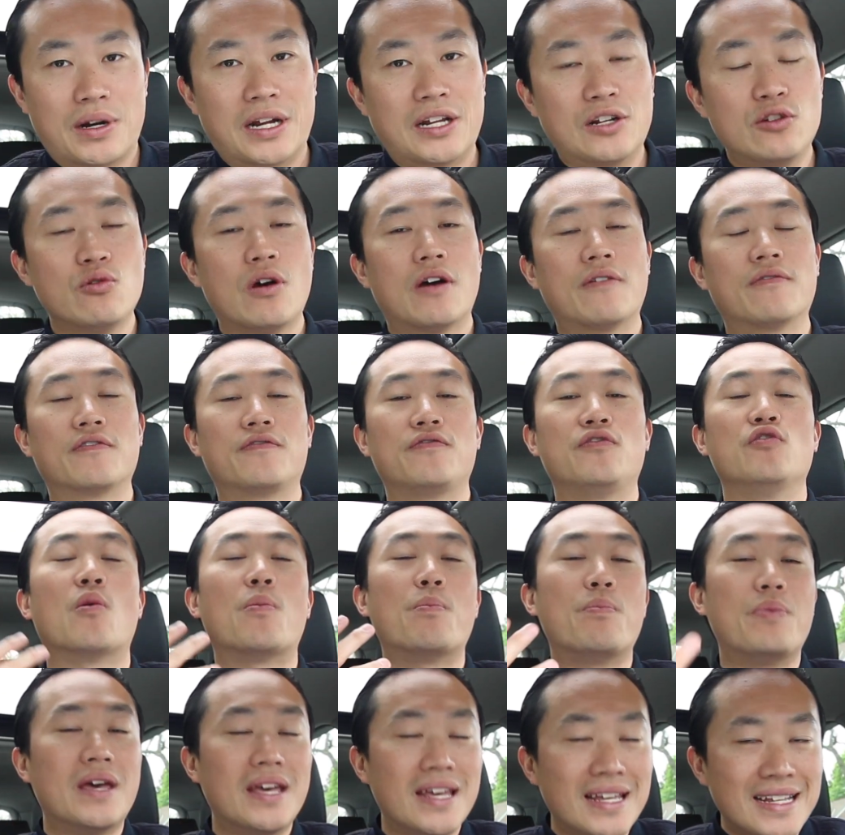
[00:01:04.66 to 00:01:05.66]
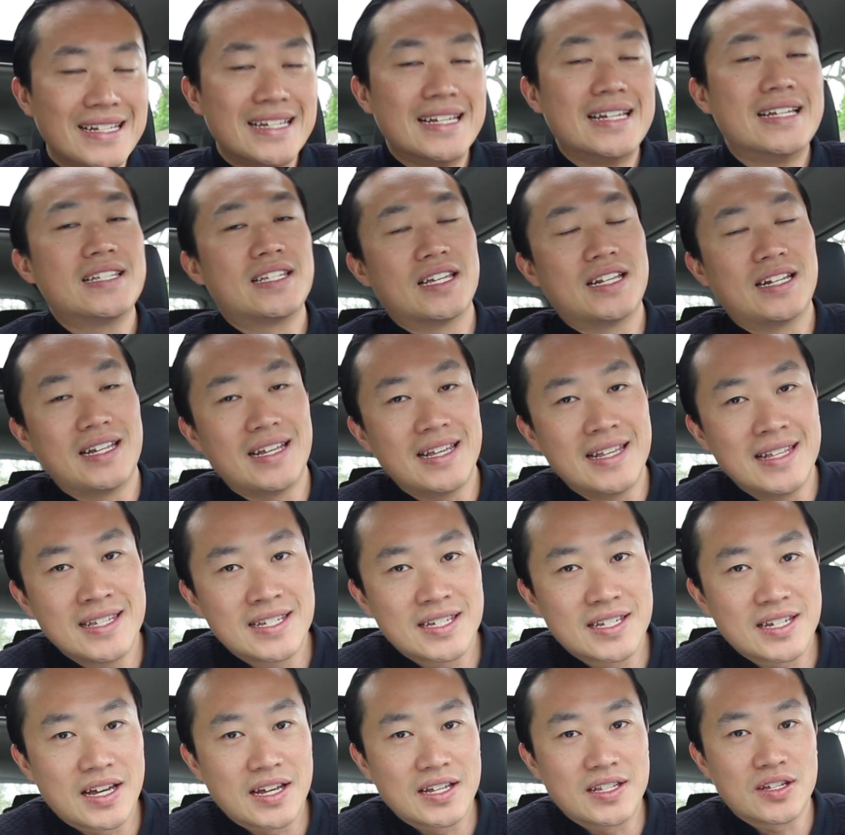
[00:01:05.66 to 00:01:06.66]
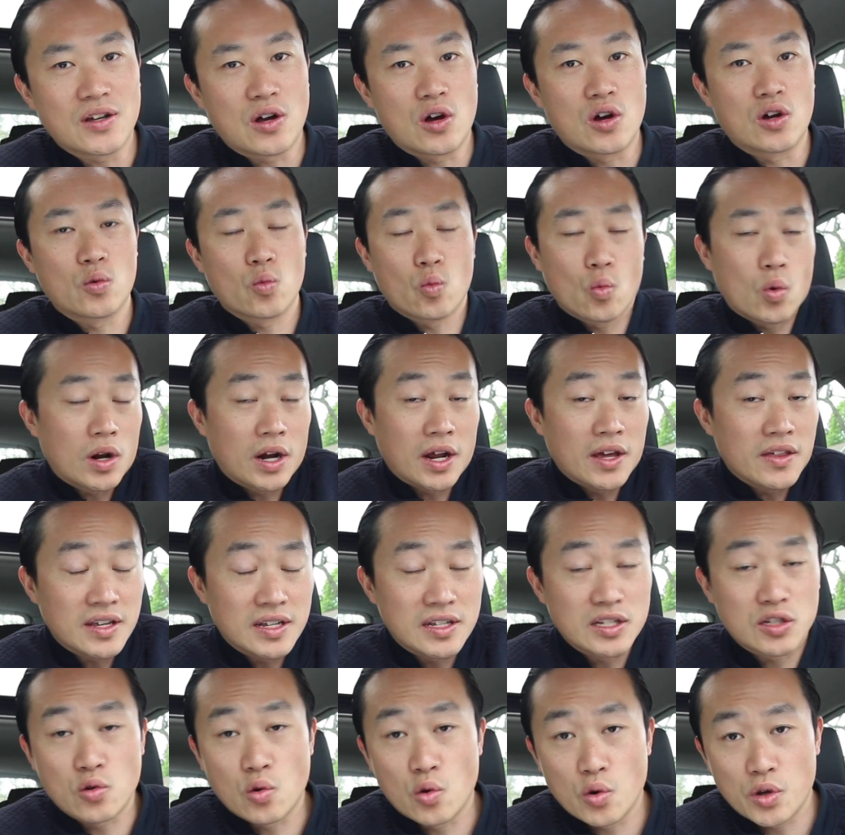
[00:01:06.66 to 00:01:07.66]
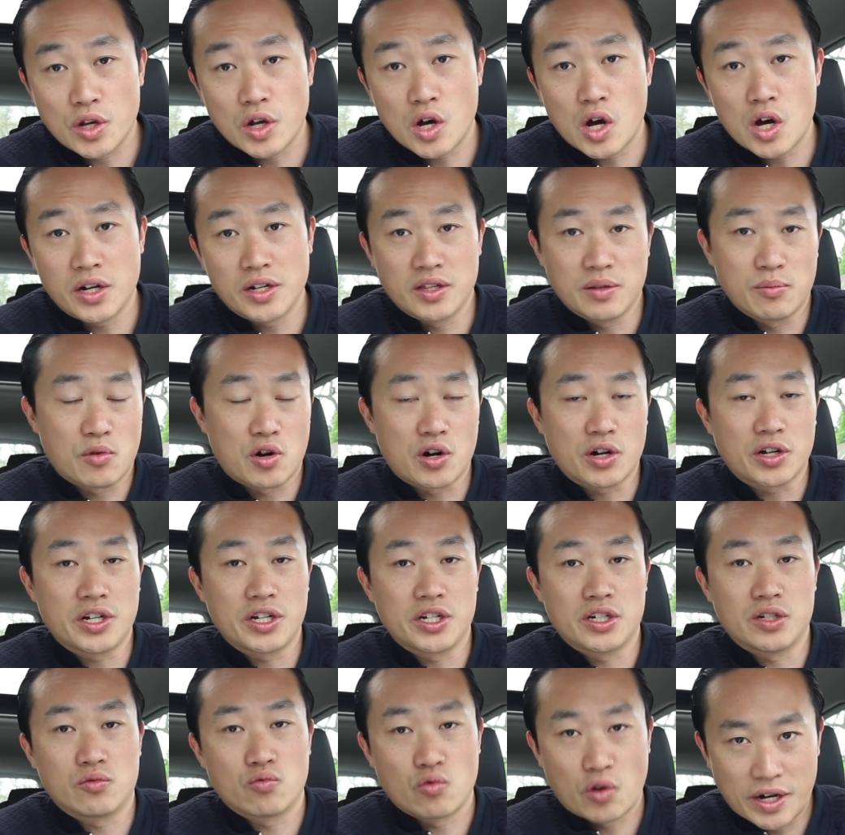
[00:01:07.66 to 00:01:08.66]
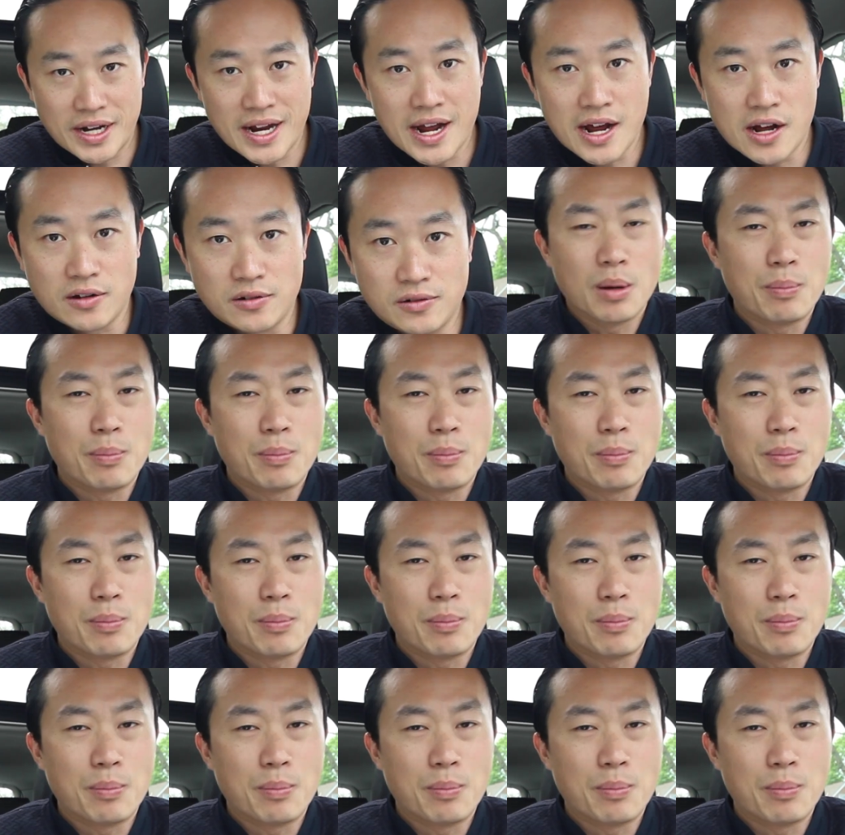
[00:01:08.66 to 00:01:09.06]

But I do have a few opinions and insights on what I think is going on in the market right now.